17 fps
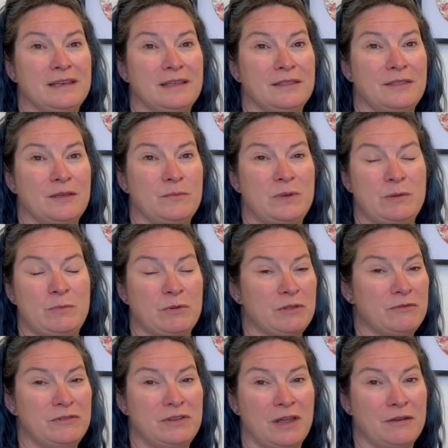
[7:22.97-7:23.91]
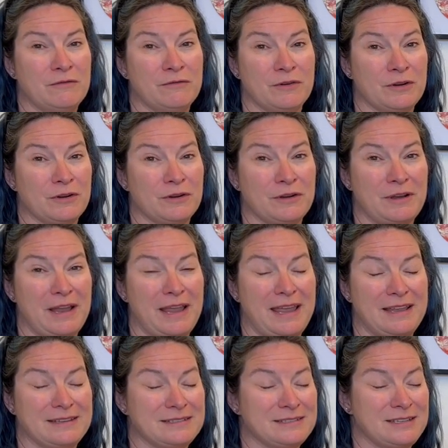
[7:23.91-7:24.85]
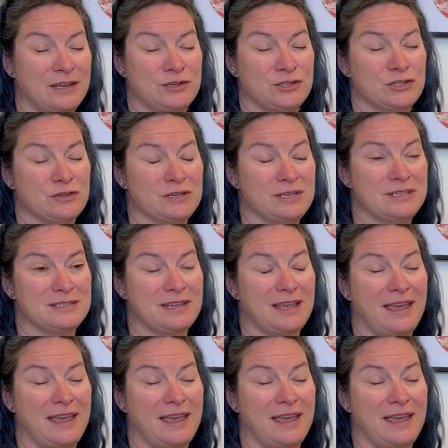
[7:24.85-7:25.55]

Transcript: that people have done for centuries